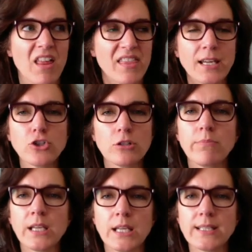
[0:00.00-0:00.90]
Things should
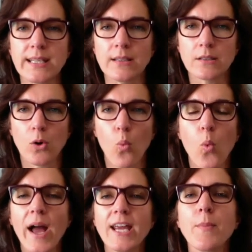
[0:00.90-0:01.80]
be easy.
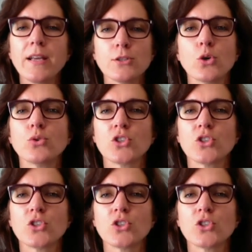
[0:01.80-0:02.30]
Why am I so